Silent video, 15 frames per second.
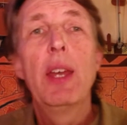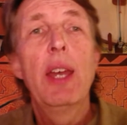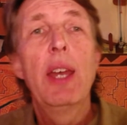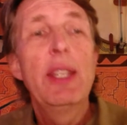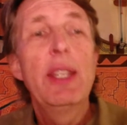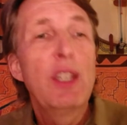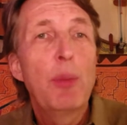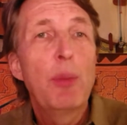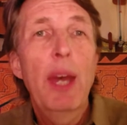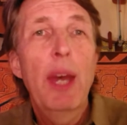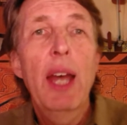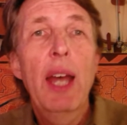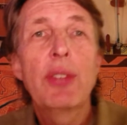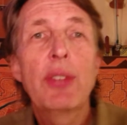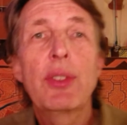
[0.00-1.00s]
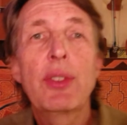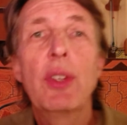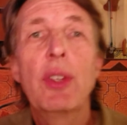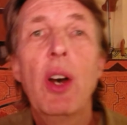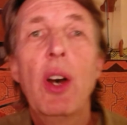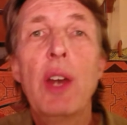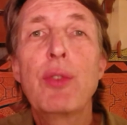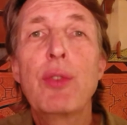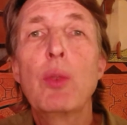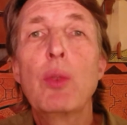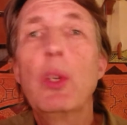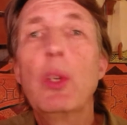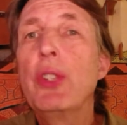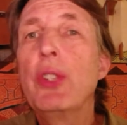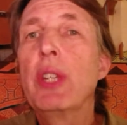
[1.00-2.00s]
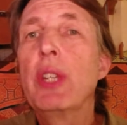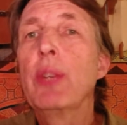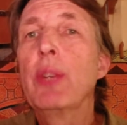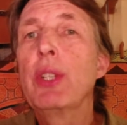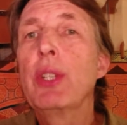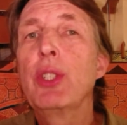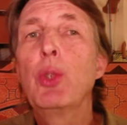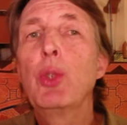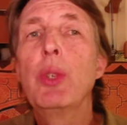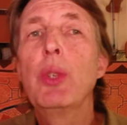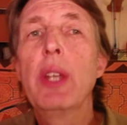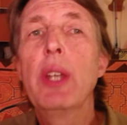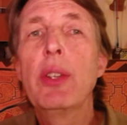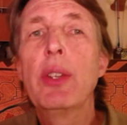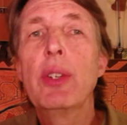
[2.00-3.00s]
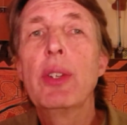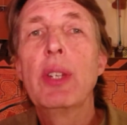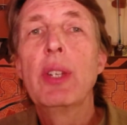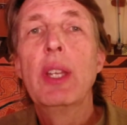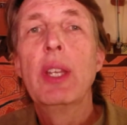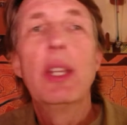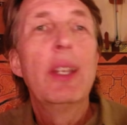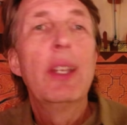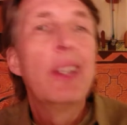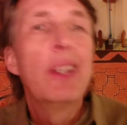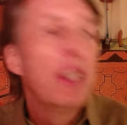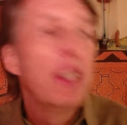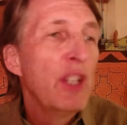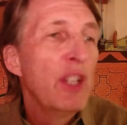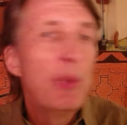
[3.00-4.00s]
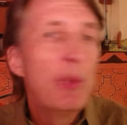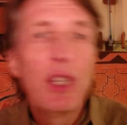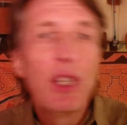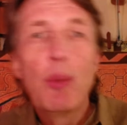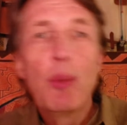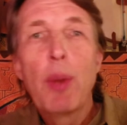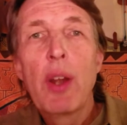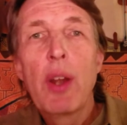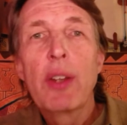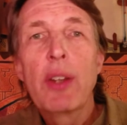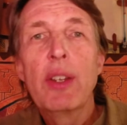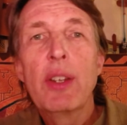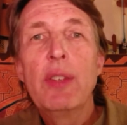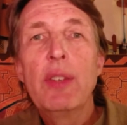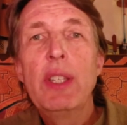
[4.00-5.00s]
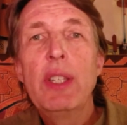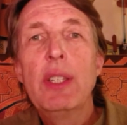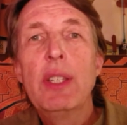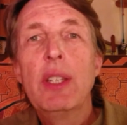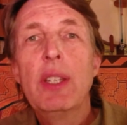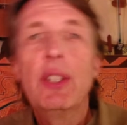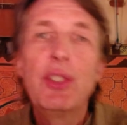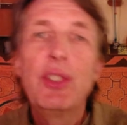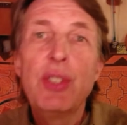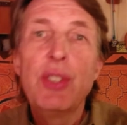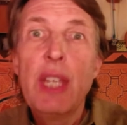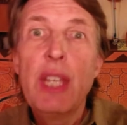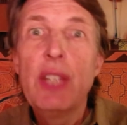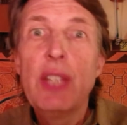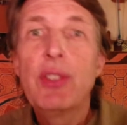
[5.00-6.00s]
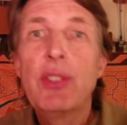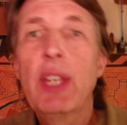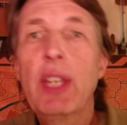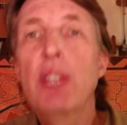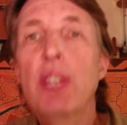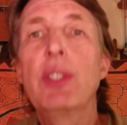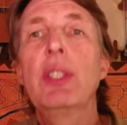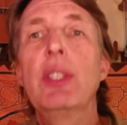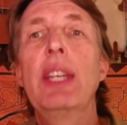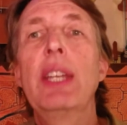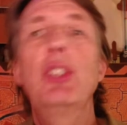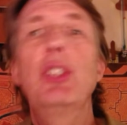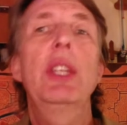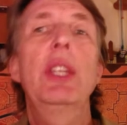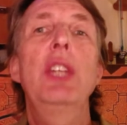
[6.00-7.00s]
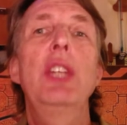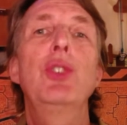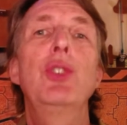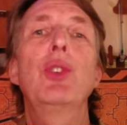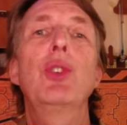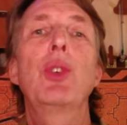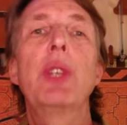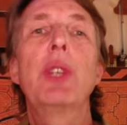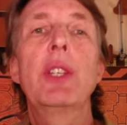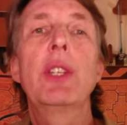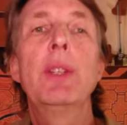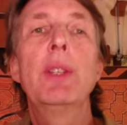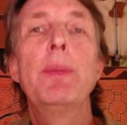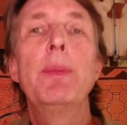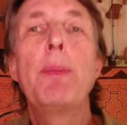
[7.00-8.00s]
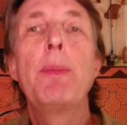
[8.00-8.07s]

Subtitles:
and then get passed on from one generation to another, and then become part of a state-sanctioned educational curriculum.